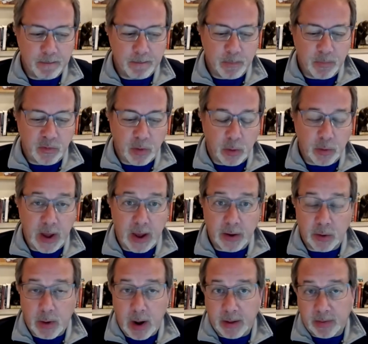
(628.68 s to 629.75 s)
So yeah,
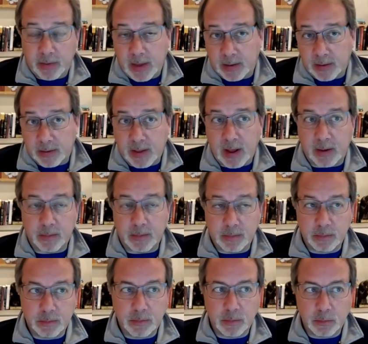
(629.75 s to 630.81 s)
you're right that
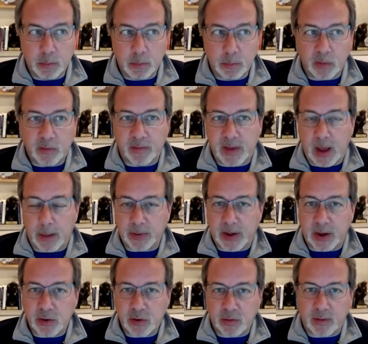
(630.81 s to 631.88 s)
most of the
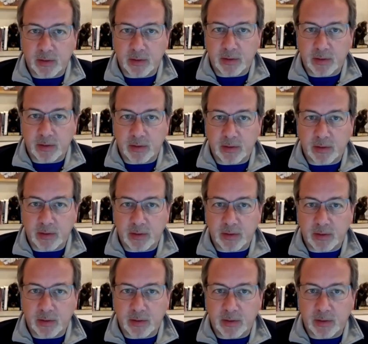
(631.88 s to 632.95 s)
applications are
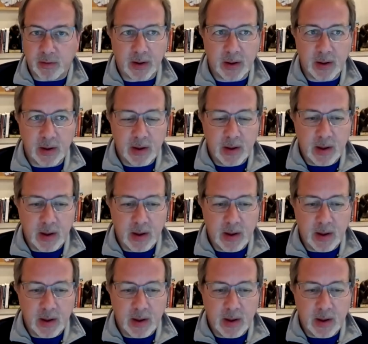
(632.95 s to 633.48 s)
specific,